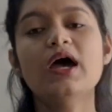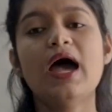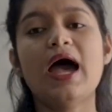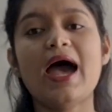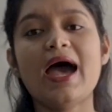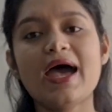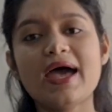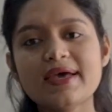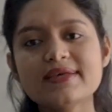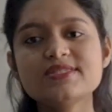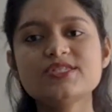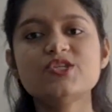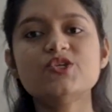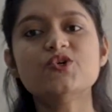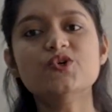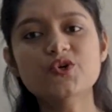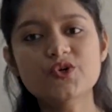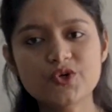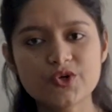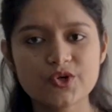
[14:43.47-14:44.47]
as
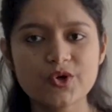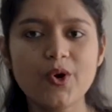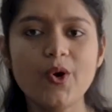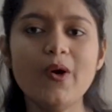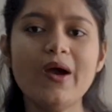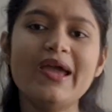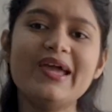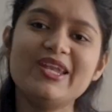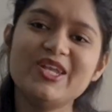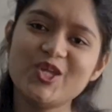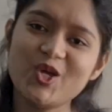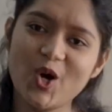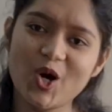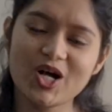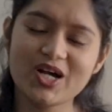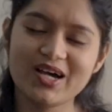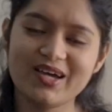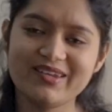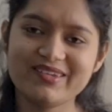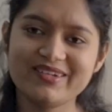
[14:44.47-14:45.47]
you grow in your
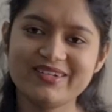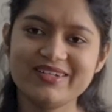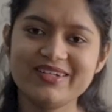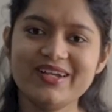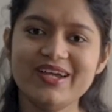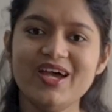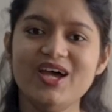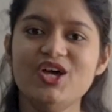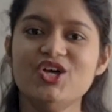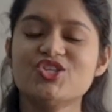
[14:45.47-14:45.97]
career